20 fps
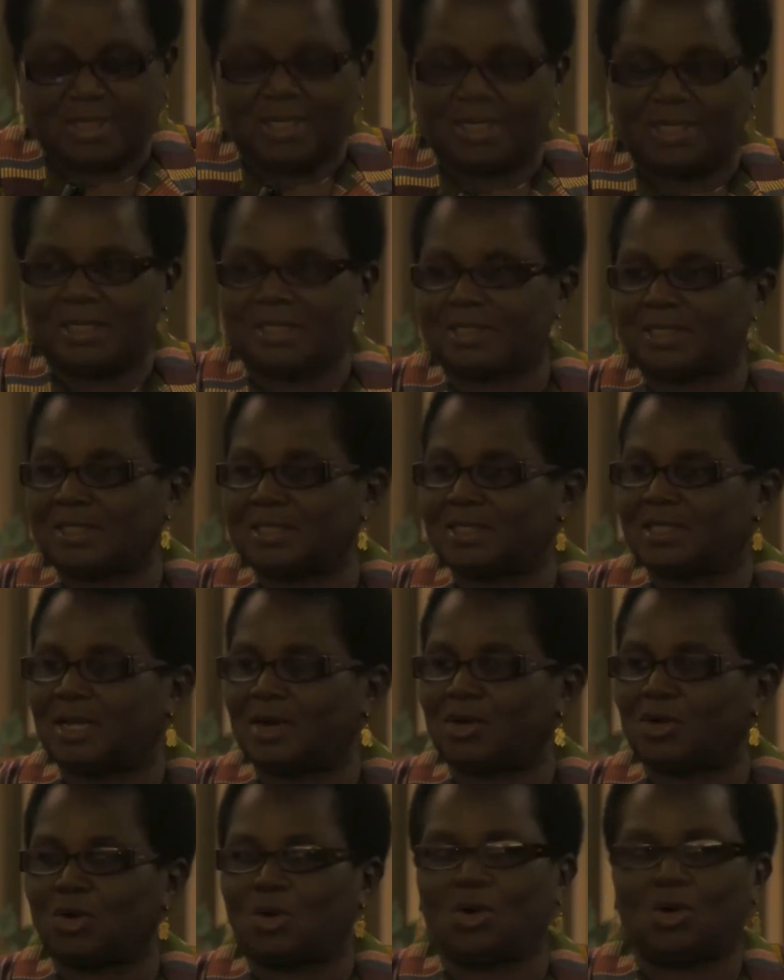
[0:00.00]
it is
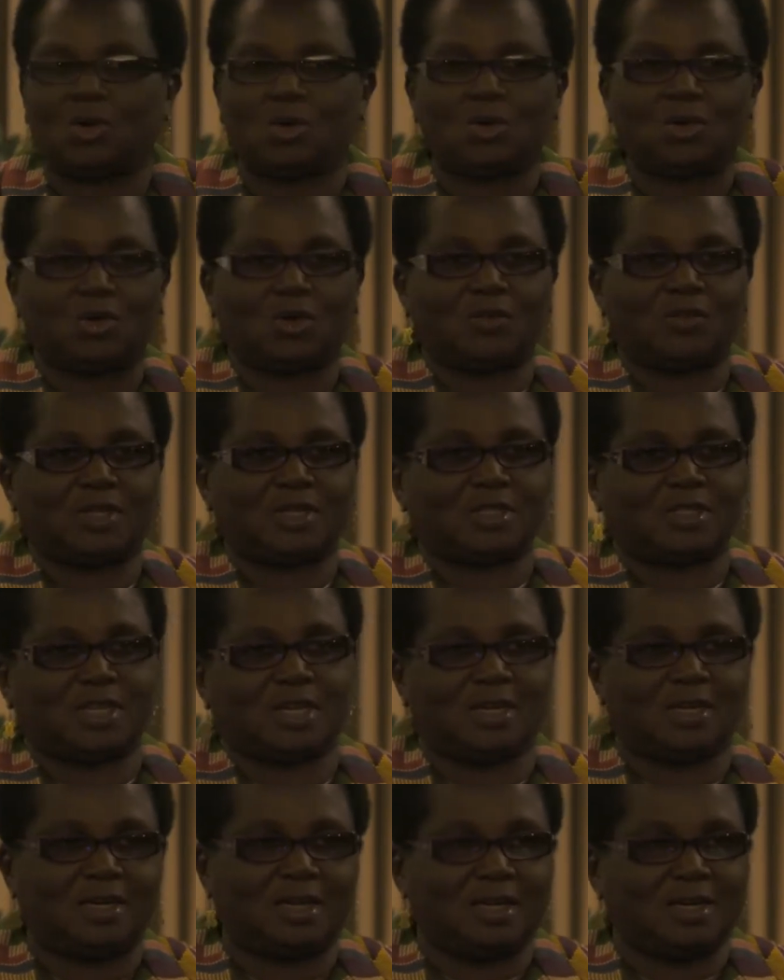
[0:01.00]
the role of the
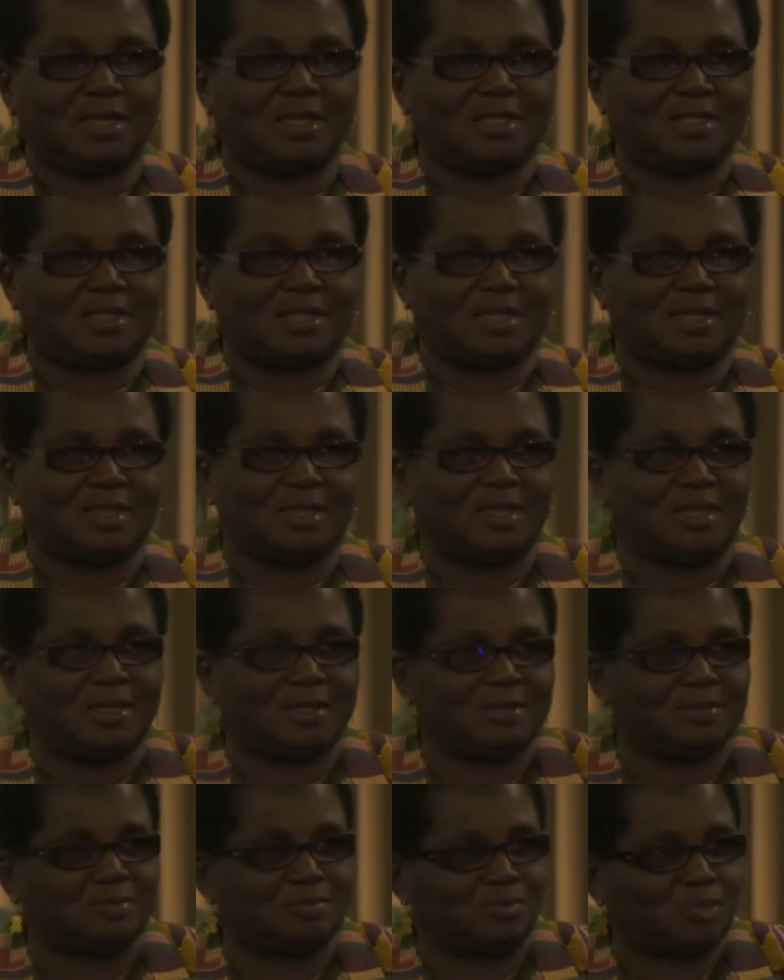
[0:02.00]
journalist and
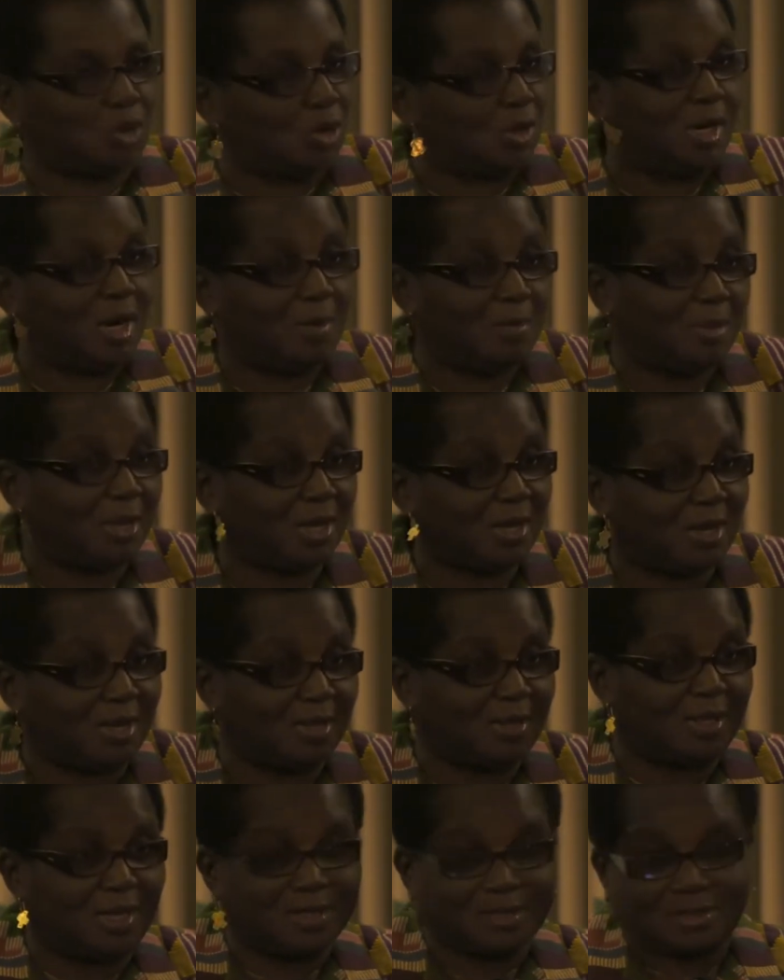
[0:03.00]
the program maker
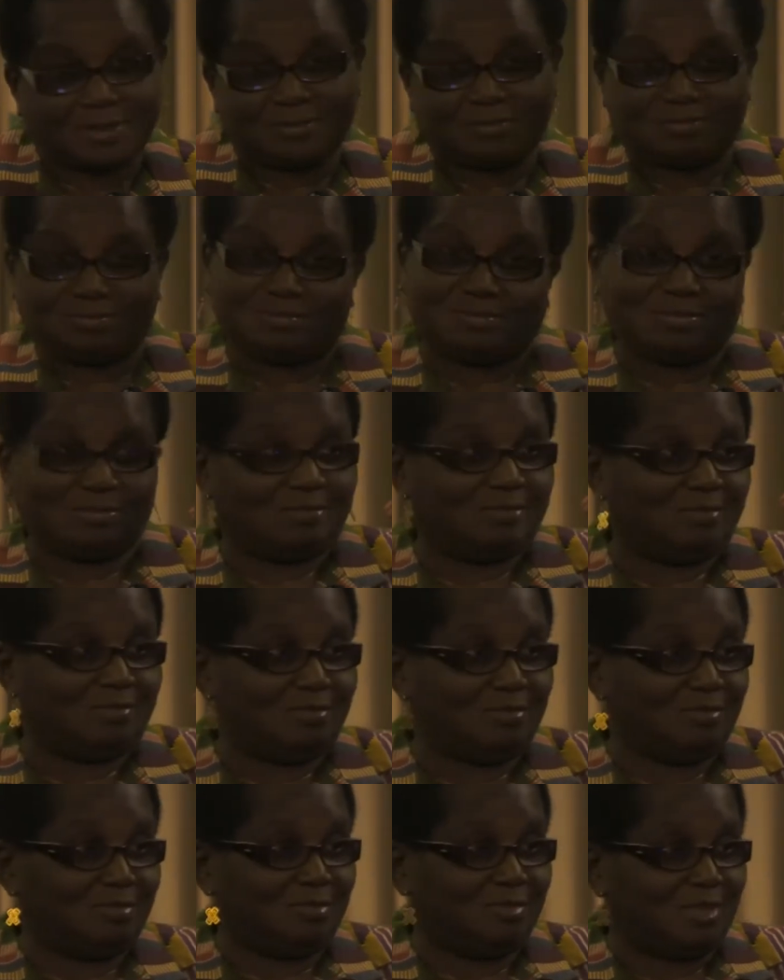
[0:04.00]
that
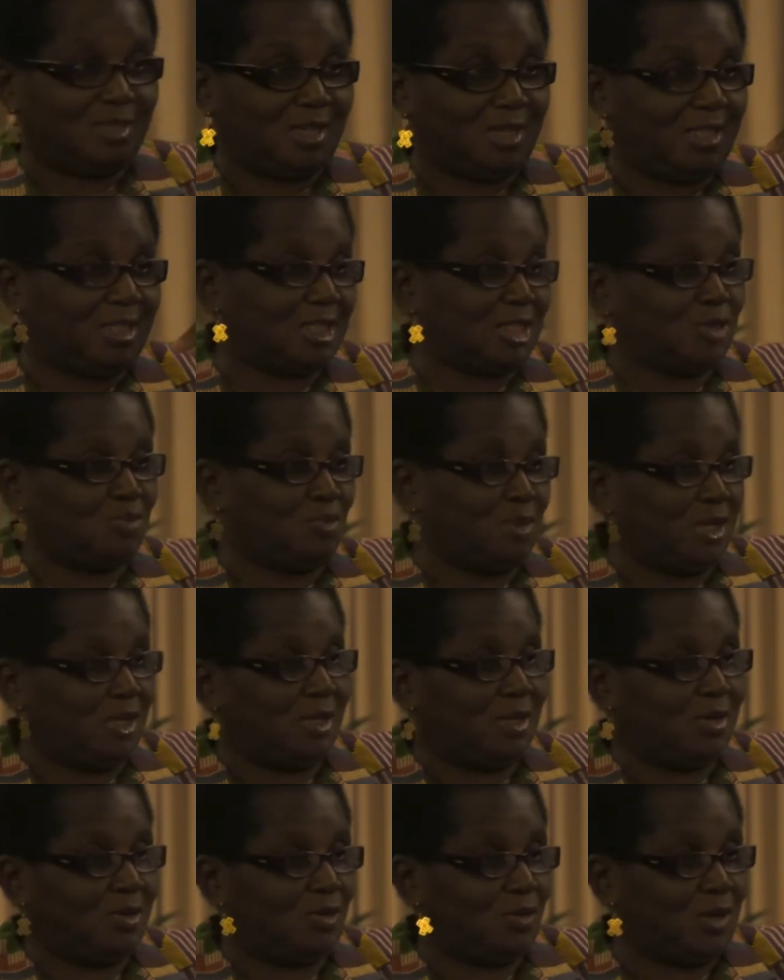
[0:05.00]
hits
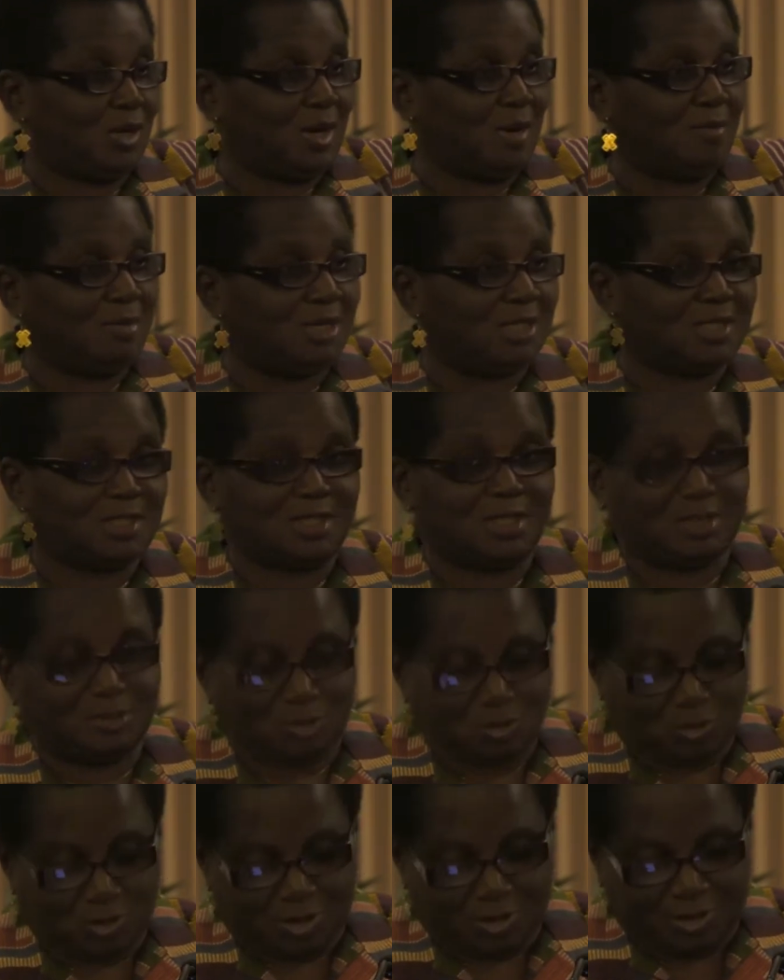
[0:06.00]
me when I'm listening
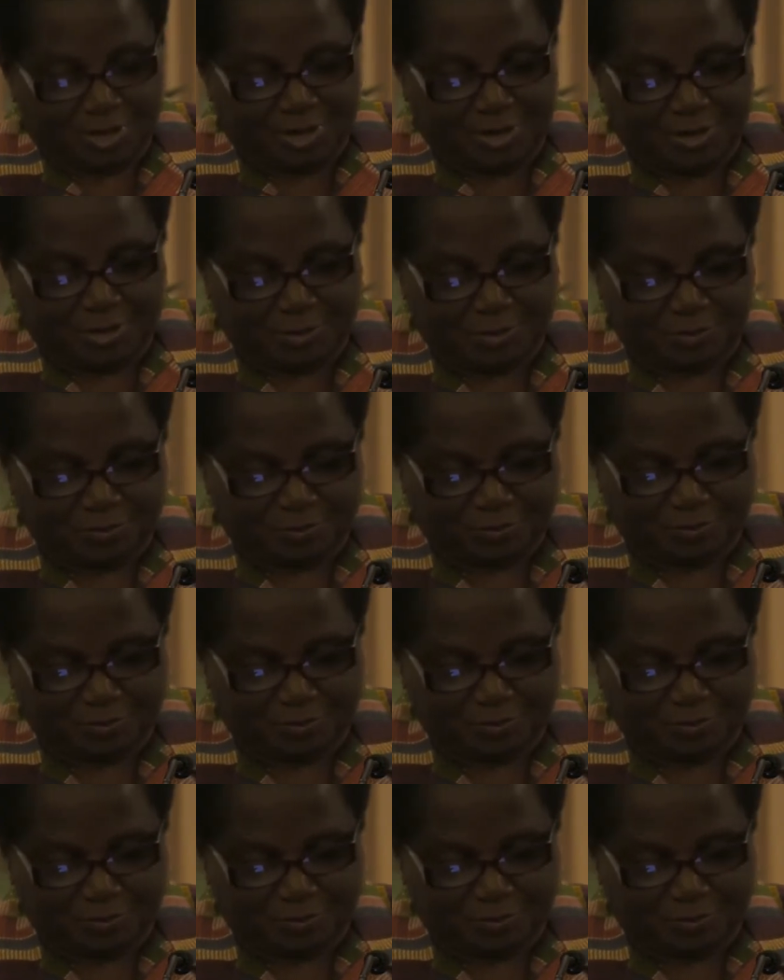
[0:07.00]
to the radio.